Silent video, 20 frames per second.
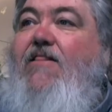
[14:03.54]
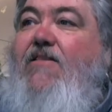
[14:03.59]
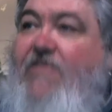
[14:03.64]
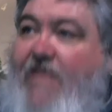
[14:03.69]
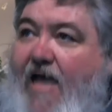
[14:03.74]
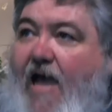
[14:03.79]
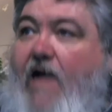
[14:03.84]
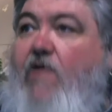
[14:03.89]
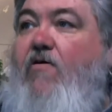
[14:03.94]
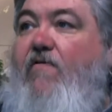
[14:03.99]
the
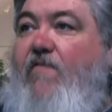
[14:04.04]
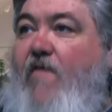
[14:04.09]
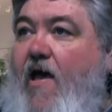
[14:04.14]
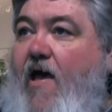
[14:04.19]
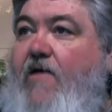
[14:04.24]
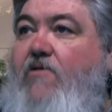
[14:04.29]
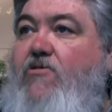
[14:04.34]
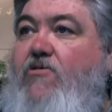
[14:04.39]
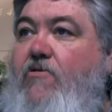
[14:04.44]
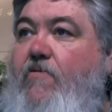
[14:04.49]

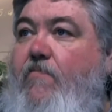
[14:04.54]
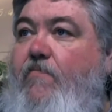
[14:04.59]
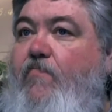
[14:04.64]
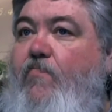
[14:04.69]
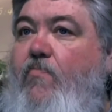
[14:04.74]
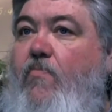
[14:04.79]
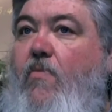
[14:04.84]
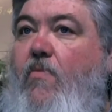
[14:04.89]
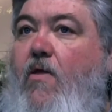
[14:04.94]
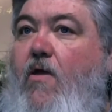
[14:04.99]
sacrifice.
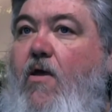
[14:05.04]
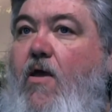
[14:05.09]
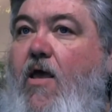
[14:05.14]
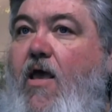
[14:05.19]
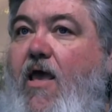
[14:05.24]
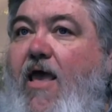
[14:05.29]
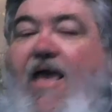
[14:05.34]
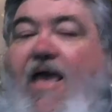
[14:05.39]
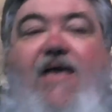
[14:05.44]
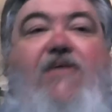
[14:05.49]

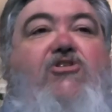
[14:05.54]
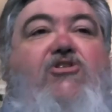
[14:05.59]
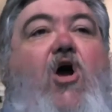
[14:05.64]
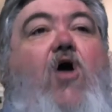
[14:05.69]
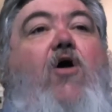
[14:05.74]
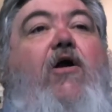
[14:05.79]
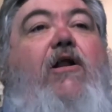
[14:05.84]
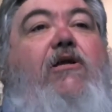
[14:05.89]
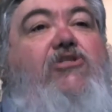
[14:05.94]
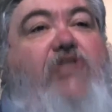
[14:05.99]
He's
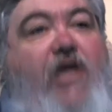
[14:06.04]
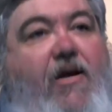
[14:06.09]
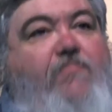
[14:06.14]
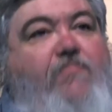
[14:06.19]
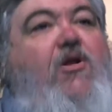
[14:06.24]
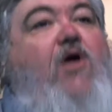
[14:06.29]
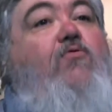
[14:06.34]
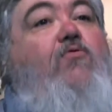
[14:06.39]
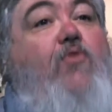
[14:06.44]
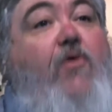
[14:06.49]
already
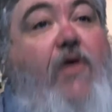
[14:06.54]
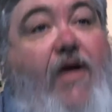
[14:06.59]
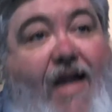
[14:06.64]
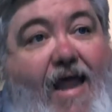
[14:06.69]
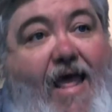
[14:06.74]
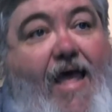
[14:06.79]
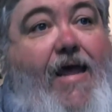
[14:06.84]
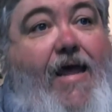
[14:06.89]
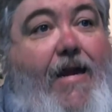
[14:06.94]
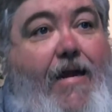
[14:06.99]
jumped on the
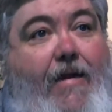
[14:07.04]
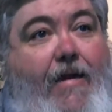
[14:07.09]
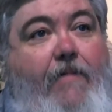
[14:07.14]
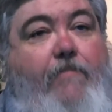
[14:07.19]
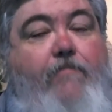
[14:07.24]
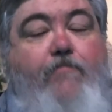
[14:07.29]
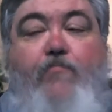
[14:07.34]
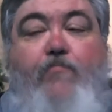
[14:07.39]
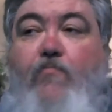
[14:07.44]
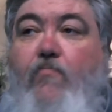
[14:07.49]
grenade.
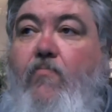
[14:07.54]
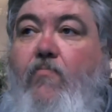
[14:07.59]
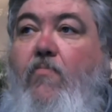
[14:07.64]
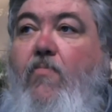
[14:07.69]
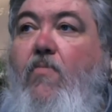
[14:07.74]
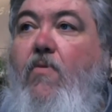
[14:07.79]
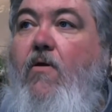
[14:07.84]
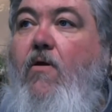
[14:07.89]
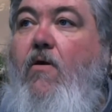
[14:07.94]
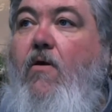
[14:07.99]

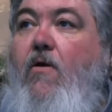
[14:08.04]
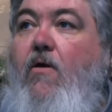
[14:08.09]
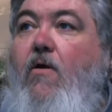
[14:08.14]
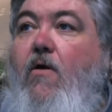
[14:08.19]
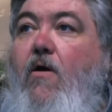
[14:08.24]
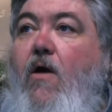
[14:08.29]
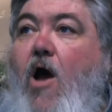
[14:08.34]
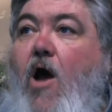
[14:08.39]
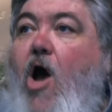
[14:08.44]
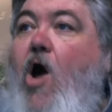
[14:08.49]

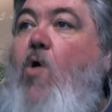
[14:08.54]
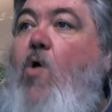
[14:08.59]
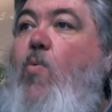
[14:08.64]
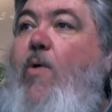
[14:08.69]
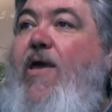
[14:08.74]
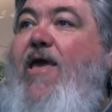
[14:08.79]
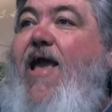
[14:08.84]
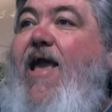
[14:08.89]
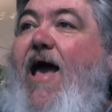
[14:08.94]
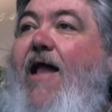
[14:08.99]
All
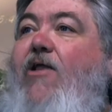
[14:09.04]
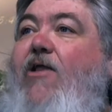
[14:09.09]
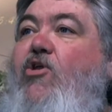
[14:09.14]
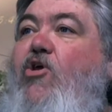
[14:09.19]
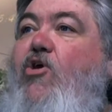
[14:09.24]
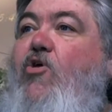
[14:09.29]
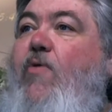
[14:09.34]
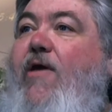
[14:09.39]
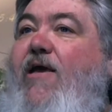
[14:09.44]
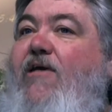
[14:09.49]
we got to
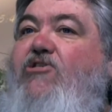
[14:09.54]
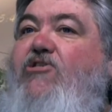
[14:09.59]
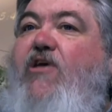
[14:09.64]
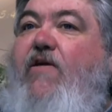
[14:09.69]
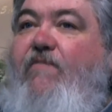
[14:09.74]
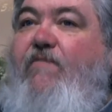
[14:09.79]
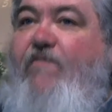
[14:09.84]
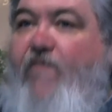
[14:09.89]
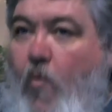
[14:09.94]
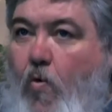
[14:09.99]
do is
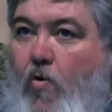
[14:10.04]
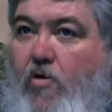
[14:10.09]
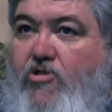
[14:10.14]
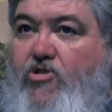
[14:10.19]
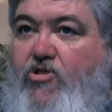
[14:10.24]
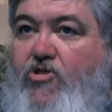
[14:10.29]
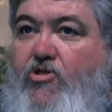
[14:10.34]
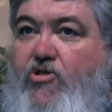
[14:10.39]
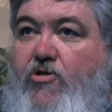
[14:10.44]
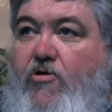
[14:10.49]

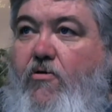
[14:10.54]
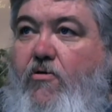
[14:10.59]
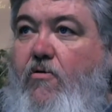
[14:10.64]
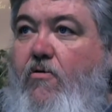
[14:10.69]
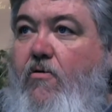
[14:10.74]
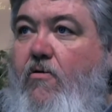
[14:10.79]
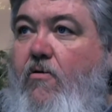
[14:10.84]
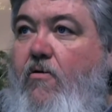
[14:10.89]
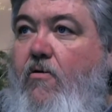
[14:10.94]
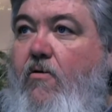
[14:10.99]
enforce
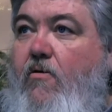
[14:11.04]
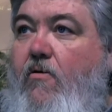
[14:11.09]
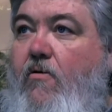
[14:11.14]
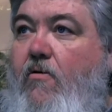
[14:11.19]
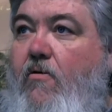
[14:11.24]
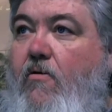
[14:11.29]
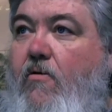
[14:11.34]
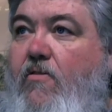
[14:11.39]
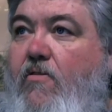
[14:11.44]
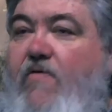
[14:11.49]

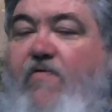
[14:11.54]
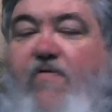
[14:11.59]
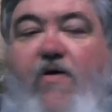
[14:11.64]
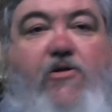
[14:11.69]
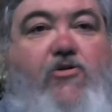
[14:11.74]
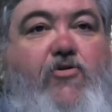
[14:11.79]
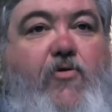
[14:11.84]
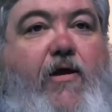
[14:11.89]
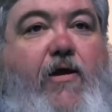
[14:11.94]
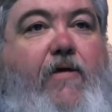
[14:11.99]
the
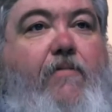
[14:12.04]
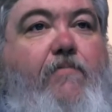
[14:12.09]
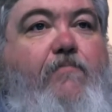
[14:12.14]
victory.